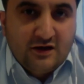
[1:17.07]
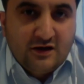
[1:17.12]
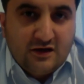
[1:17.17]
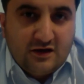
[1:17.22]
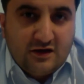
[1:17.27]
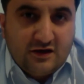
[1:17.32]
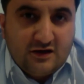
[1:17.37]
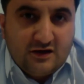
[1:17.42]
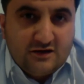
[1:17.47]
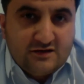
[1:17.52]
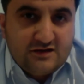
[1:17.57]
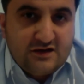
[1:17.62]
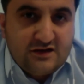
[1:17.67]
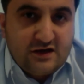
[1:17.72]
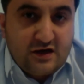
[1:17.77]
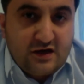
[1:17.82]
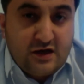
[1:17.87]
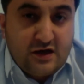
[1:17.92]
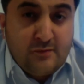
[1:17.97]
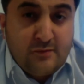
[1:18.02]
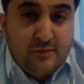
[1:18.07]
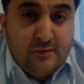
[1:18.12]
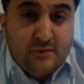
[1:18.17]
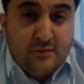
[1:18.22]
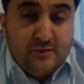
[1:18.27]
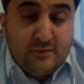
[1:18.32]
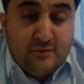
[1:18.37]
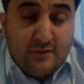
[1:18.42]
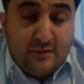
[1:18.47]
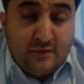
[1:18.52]
uh, S I
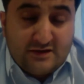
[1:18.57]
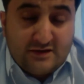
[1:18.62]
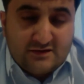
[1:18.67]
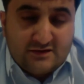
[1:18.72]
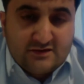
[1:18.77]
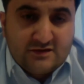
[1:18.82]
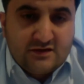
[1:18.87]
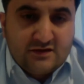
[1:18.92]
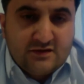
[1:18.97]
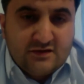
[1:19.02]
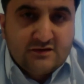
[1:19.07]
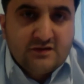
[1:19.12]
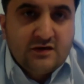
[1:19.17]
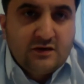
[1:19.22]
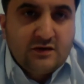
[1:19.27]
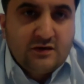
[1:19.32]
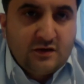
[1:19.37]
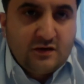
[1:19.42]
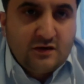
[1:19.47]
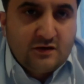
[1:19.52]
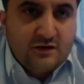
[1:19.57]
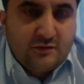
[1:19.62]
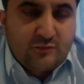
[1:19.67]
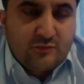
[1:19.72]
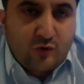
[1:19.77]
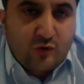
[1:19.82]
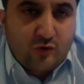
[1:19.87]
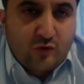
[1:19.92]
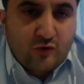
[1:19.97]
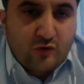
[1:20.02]
N C C, uh, the
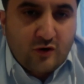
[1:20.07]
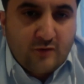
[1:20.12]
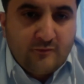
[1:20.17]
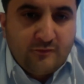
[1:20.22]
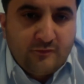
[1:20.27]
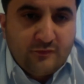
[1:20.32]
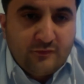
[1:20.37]
program.